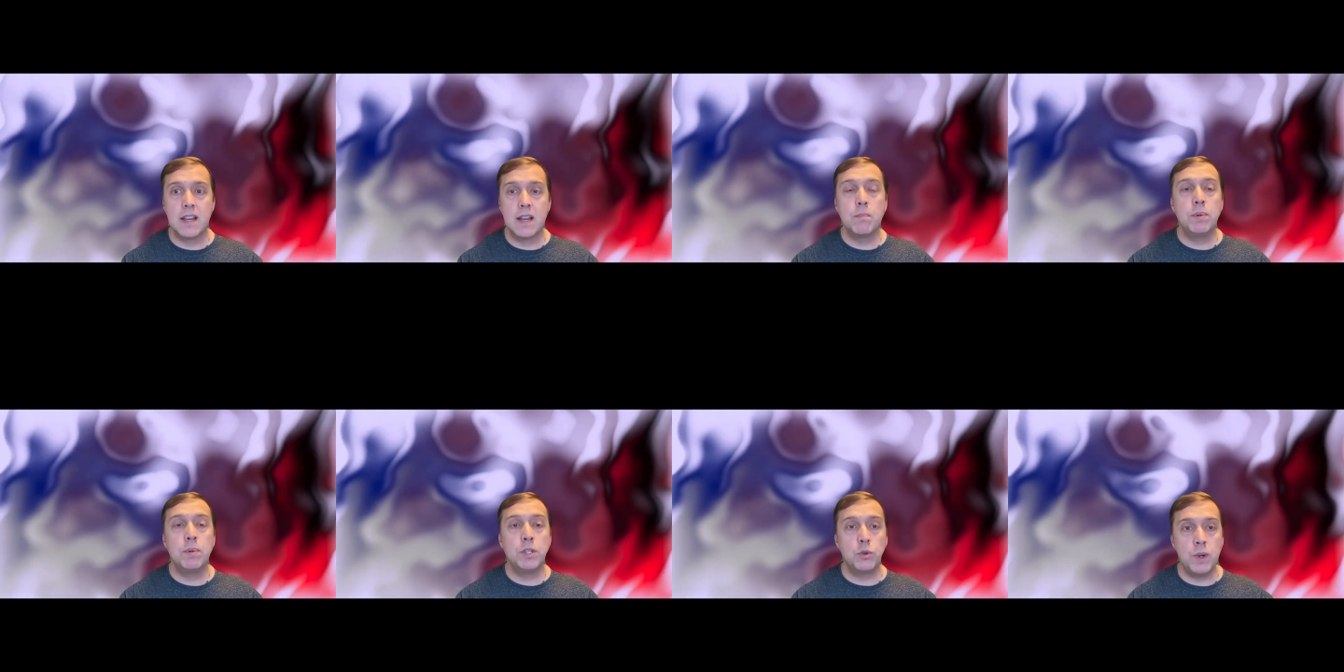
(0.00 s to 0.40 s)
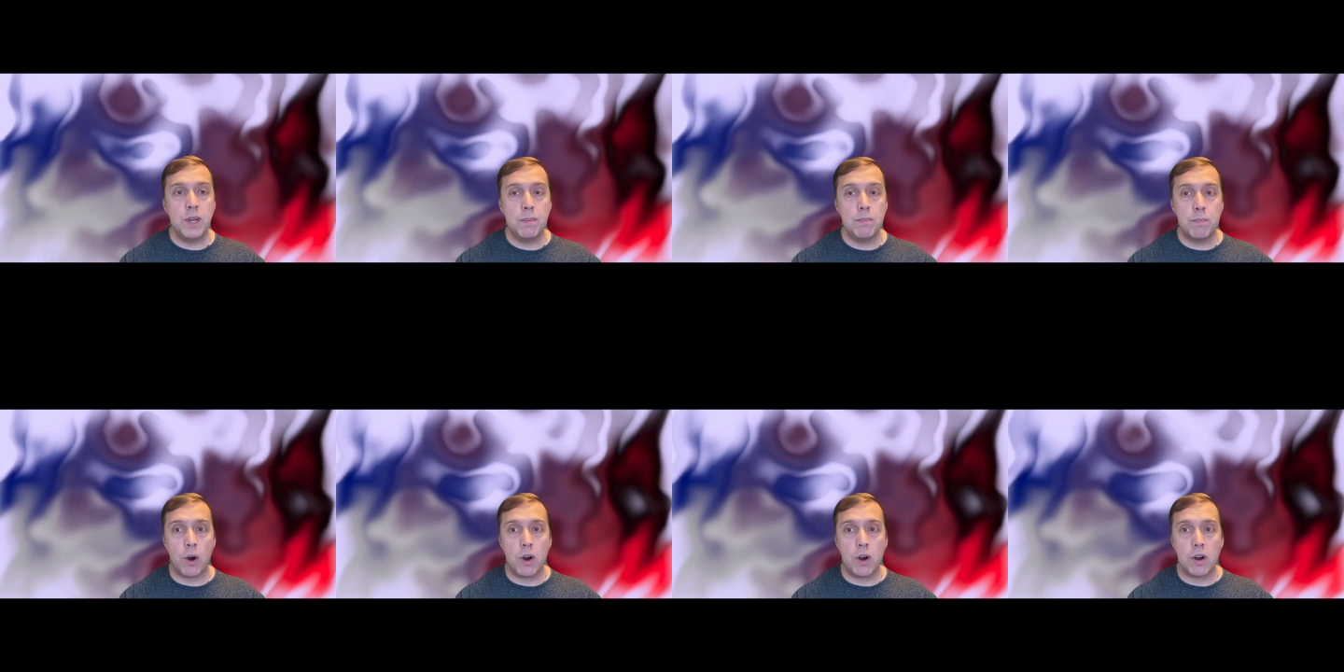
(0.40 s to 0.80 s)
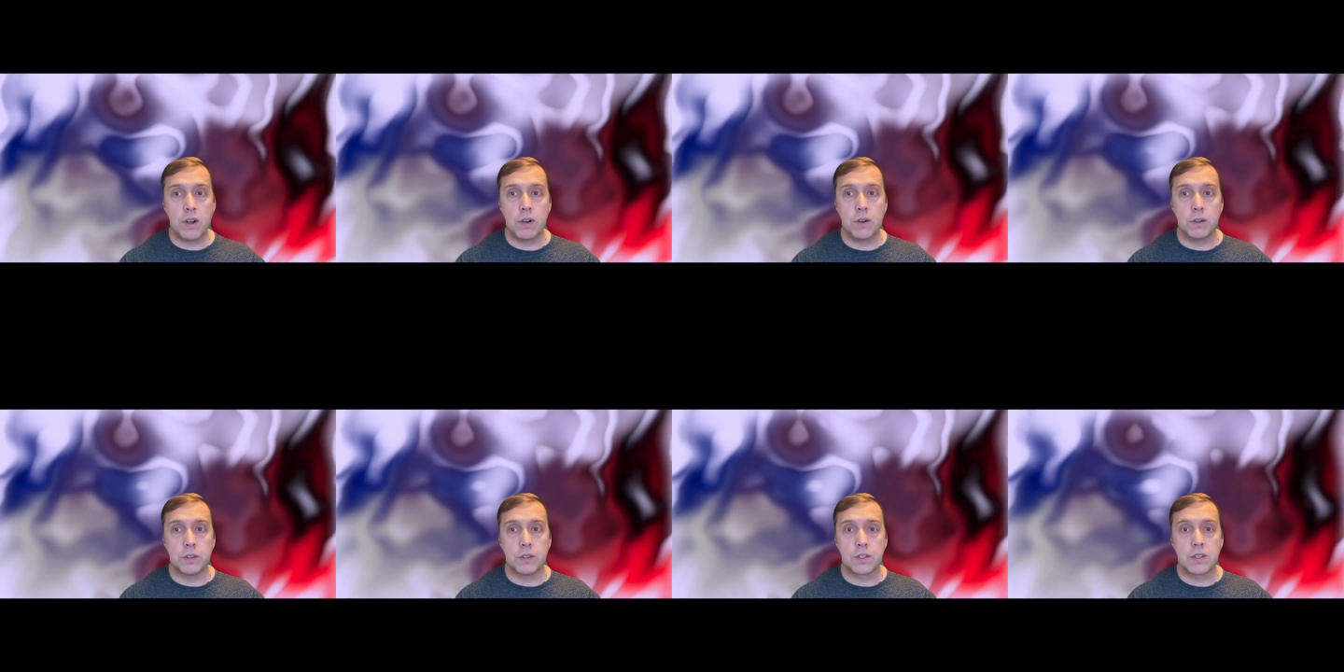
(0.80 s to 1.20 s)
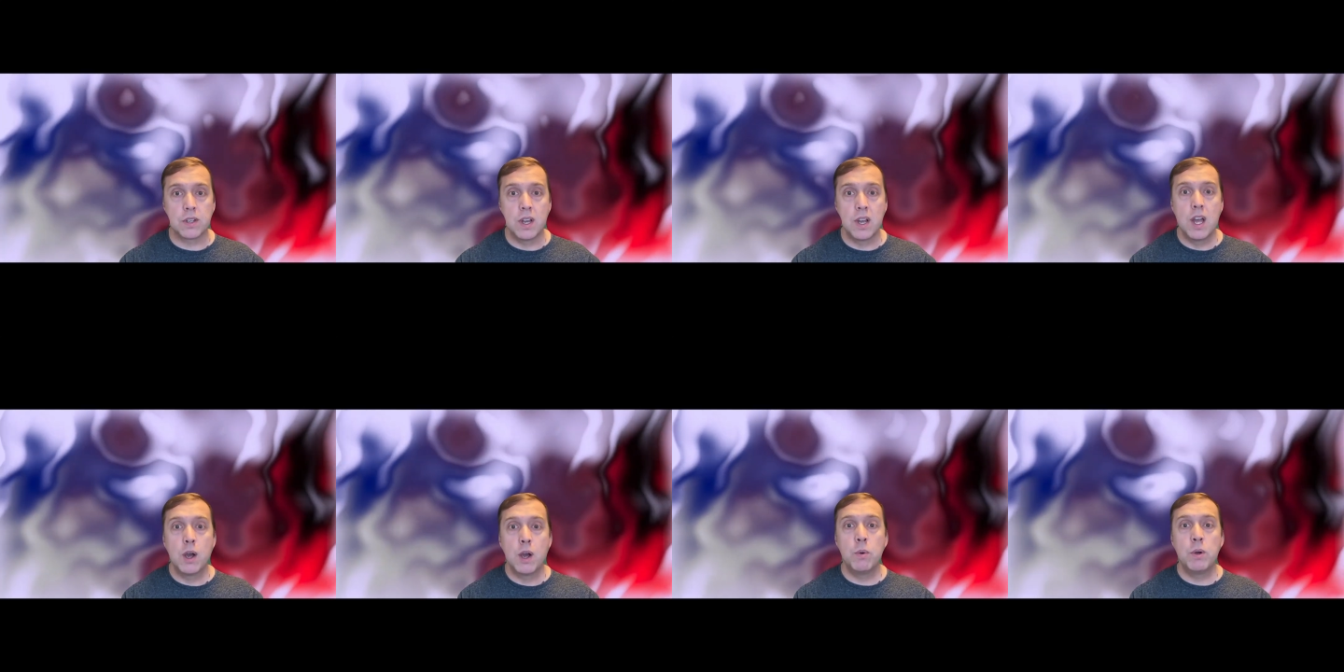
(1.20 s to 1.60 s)
between particles,
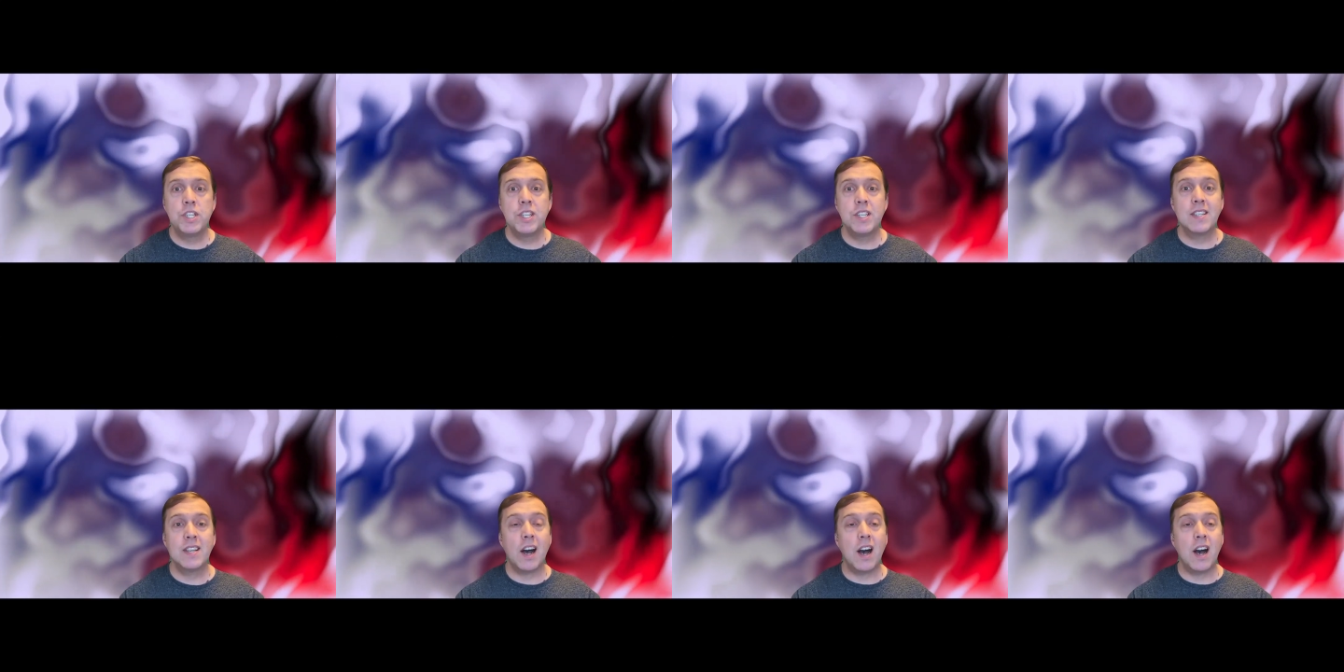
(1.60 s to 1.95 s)
which is